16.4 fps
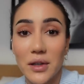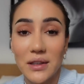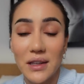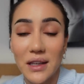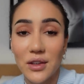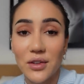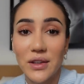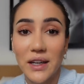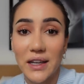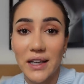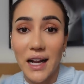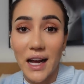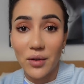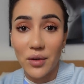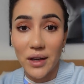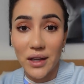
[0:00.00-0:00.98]
gonna take you there
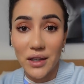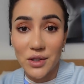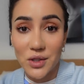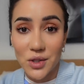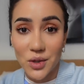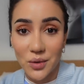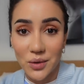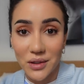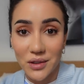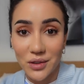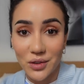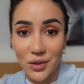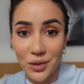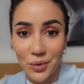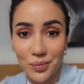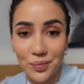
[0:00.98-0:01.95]
now and show it
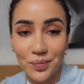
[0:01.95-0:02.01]
to you.